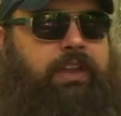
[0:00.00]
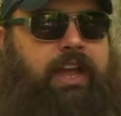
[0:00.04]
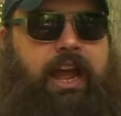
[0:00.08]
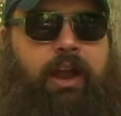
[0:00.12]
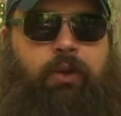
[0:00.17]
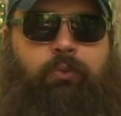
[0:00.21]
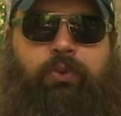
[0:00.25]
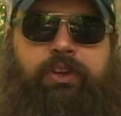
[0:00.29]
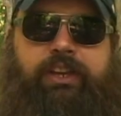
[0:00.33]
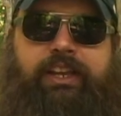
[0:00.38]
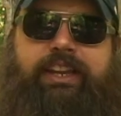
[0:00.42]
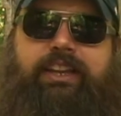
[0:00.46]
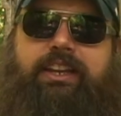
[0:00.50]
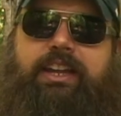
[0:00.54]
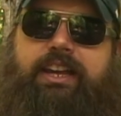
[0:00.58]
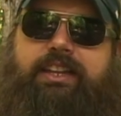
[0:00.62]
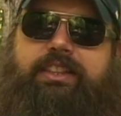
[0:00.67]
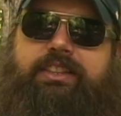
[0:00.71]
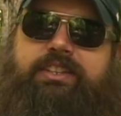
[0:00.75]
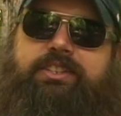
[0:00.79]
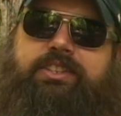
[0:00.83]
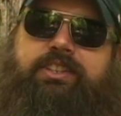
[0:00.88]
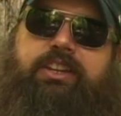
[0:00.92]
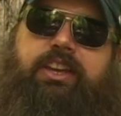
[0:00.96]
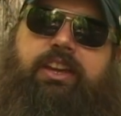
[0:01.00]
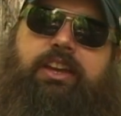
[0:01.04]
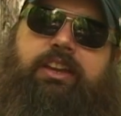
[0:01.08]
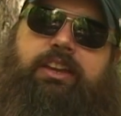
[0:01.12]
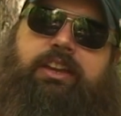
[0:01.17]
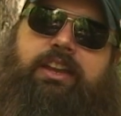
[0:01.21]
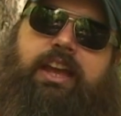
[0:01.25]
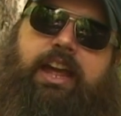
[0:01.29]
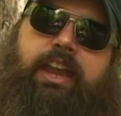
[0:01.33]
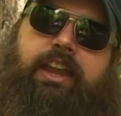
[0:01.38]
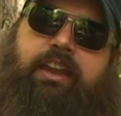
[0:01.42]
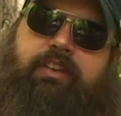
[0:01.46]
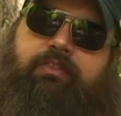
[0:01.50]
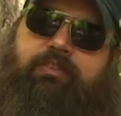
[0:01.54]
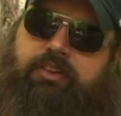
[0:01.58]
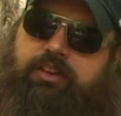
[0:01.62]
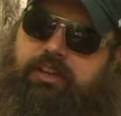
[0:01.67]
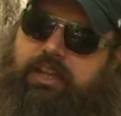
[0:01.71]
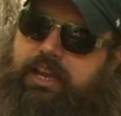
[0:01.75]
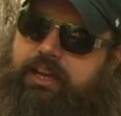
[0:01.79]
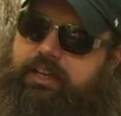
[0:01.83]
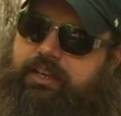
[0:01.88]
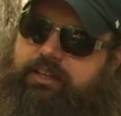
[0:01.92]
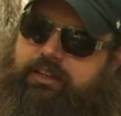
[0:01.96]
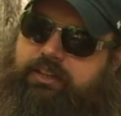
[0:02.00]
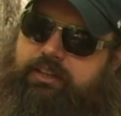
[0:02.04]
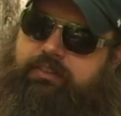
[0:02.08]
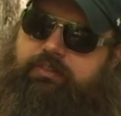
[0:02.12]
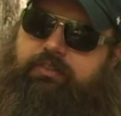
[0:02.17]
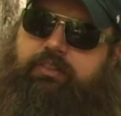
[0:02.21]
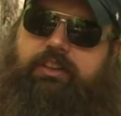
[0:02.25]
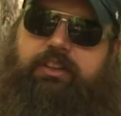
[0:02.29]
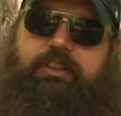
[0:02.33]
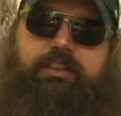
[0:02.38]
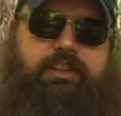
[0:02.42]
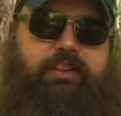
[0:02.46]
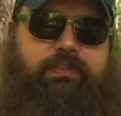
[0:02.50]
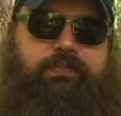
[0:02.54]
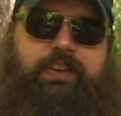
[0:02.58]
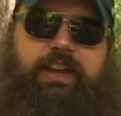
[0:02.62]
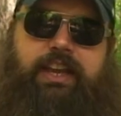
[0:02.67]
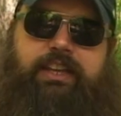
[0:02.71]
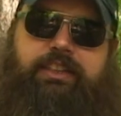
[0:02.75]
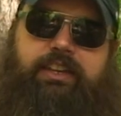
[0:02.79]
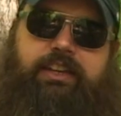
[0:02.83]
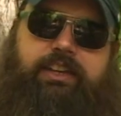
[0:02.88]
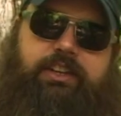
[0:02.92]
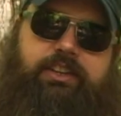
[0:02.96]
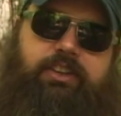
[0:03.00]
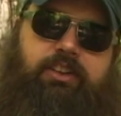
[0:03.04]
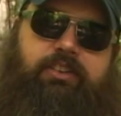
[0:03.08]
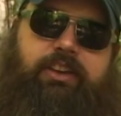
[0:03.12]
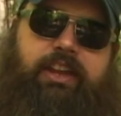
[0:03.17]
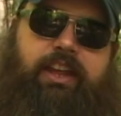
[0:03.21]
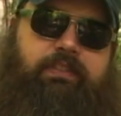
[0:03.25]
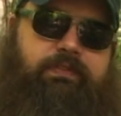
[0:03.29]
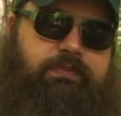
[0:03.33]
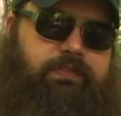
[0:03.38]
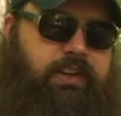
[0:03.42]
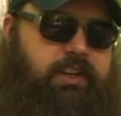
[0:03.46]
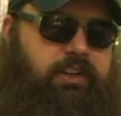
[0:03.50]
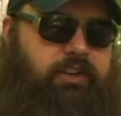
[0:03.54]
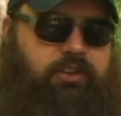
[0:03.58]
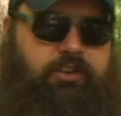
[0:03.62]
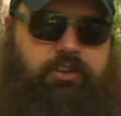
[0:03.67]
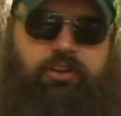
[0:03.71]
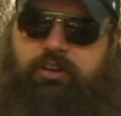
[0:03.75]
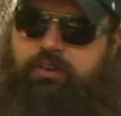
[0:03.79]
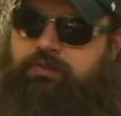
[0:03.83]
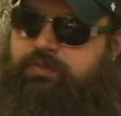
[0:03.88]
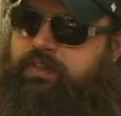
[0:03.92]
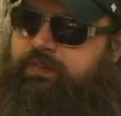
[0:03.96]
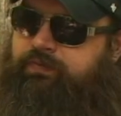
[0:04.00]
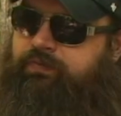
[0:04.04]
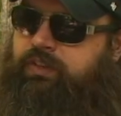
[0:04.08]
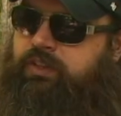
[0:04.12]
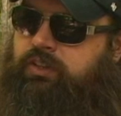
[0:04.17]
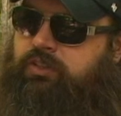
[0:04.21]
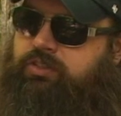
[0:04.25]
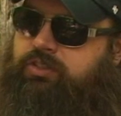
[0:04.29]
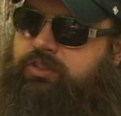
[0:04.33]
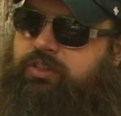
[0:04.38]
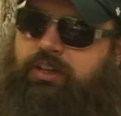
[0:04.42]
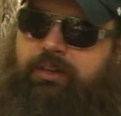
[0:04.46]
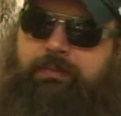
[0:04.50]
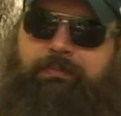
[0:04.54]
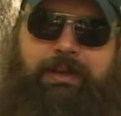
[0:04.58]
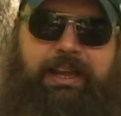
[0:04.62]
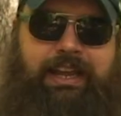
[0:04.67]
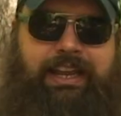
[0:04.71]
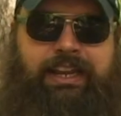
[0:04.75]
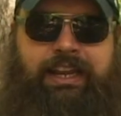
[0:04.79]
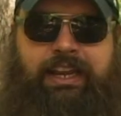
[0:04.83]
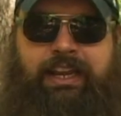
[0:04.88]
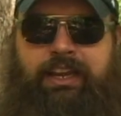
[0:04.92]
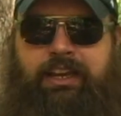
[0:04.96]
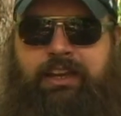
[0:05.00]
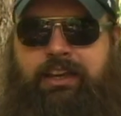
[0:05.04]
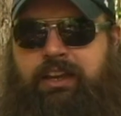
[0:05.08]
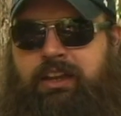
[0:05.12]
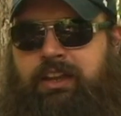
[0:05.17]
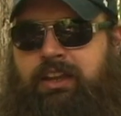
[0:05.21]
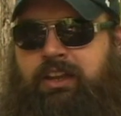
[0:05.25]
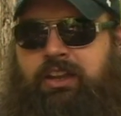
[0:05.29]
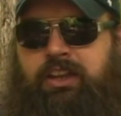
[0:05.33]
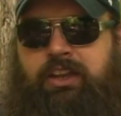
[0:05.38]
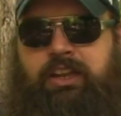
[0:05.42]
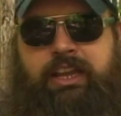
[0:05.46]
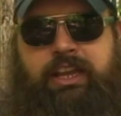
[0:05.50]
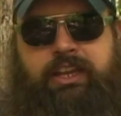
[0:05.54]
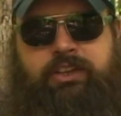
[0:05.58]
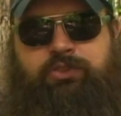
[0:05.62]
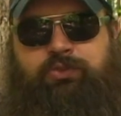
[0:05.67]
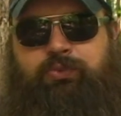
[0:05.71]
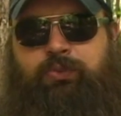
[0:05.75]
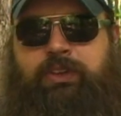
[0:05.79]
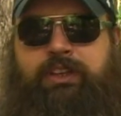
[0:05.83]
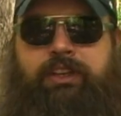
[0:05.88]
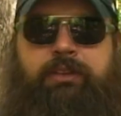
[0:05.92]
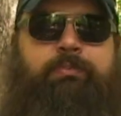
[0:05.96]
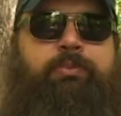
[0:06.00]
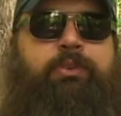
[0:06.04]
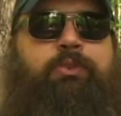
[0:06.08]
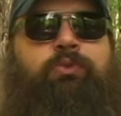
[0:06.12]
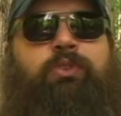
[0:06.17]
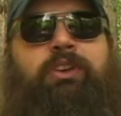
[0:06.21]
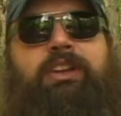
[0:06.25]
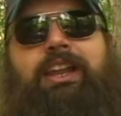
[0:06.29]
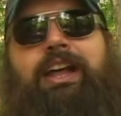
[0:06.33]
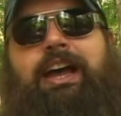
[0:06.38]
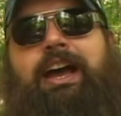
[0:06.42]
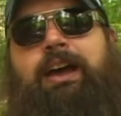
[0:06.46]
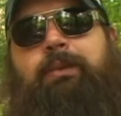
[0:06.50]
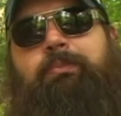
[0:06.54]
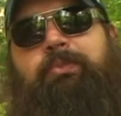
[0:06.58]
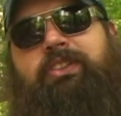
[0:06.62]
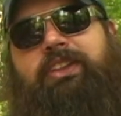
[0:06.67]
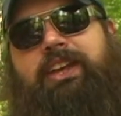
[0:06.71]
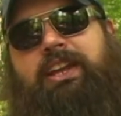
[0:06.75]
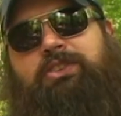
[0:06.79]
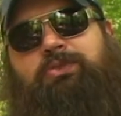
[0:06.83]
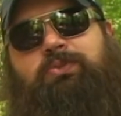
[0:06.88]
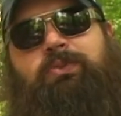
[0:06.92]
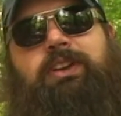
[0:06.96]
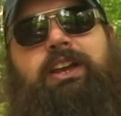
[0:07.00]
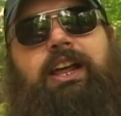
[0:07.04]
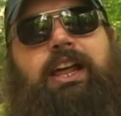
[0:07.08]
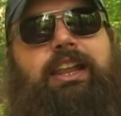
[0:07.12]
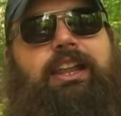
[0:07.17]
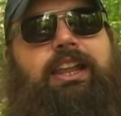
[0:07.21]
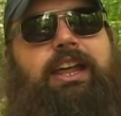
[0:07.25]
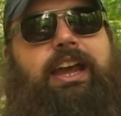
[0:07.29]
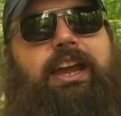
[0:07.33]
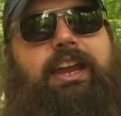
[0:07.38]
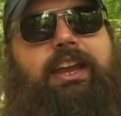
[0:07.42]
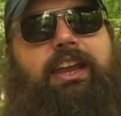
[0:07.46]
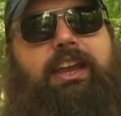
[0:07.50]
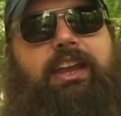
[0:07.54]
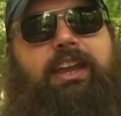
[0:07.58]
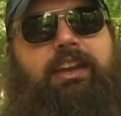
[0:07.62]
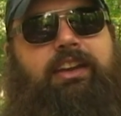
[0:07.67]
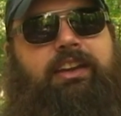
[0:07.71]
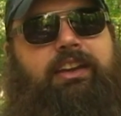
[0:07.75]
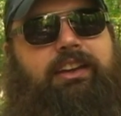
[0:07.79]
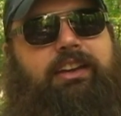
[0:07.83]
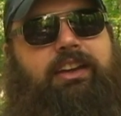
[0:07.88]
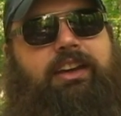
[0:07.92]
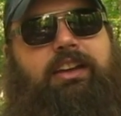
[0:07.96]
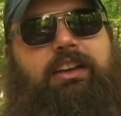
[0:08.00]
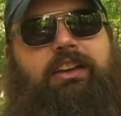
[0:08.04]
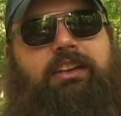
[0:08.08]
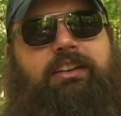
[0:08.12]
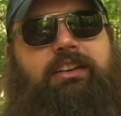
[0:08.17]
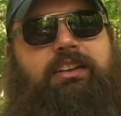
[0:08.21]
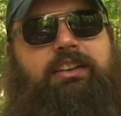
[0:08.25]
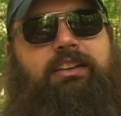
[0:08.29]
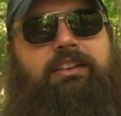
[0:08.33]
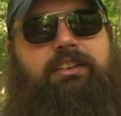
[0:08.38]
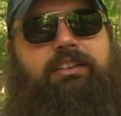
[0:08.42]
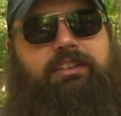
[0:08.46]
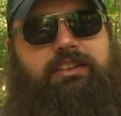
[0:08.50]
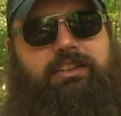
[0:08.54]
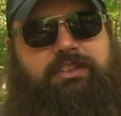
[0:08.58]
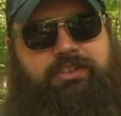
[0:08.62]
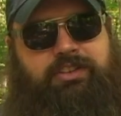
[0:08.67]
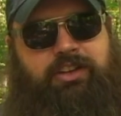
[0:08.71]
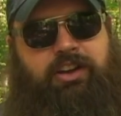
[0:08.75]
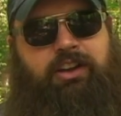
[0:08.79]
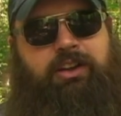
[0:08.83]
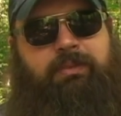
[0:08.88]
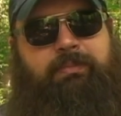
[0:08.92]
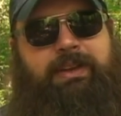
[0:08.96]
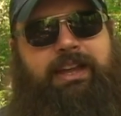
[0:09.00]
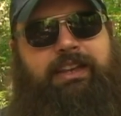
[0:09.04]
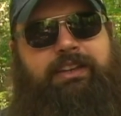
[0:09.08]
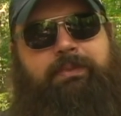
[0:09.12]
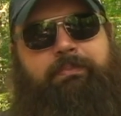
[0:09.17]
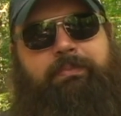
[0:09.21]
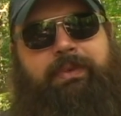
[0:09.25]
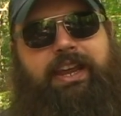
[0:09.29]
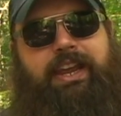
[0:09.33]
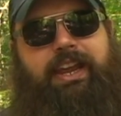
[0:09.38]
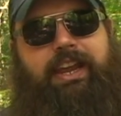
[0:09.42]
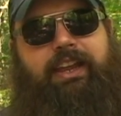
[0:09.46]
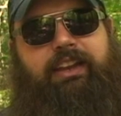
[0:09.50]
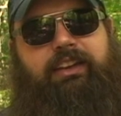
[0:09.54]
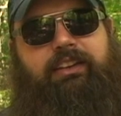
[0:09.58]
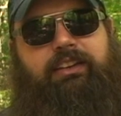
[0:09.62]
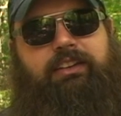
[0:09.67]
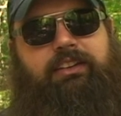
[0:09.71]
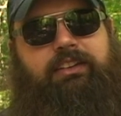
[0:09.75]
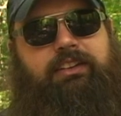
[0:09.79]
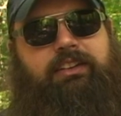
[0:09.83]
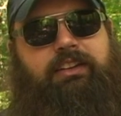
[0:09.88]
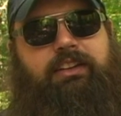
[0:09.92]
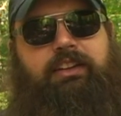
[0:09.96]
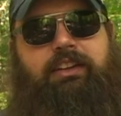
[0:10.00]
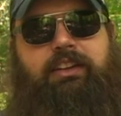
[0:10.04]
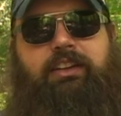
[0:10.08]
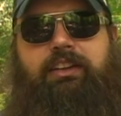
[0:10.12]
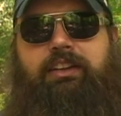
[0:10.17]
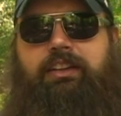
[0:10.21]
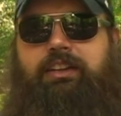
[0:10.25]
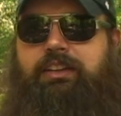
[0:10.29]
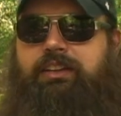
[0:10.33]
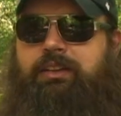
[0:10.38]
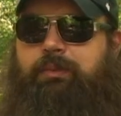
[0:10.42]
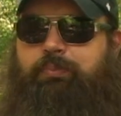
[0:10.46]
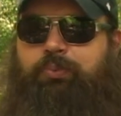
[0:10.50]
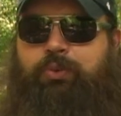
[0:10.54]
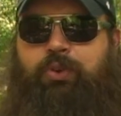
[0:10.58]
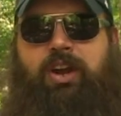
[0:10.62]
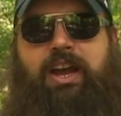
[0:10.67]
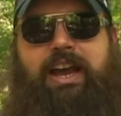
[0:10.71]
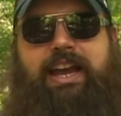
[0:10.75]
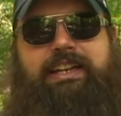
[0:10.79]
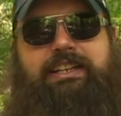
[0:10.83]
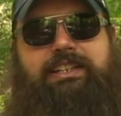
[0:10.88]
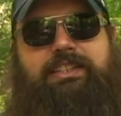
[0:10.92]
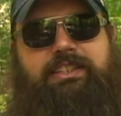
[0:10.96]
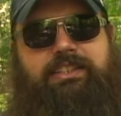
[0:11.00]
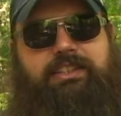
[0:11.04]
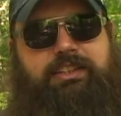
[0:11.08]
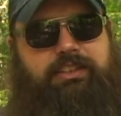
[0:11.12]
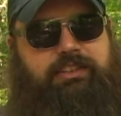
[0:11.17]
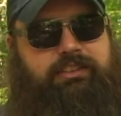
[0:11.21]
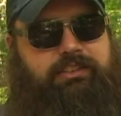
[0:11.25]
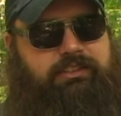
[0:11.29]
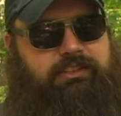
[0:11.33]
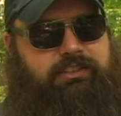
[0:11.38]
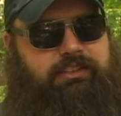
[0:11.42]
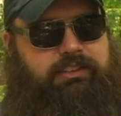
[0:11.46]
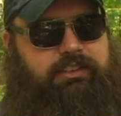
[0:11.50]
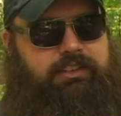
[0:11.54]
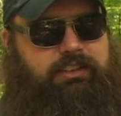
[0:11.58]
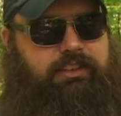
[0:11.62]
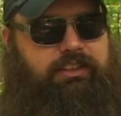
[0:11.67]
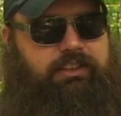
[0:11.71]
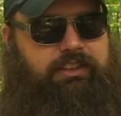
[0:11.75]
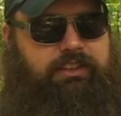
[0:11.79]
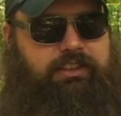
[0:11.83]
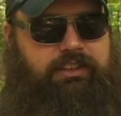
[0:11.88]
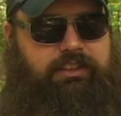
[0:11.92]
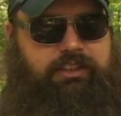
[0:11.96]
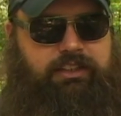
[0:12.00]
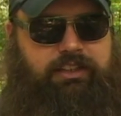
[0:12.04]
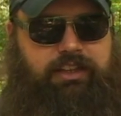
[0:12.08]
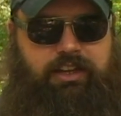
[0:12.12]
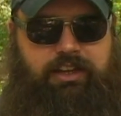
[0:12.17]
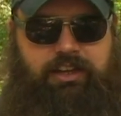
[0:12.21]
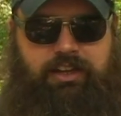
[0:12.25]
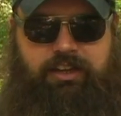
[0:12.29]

I really like this gun. I never liked the fact that it don't have finger grooves. It feels good in my hand. It's really been reliable. That's what I like in a gun. Let's talk about the bad. The price.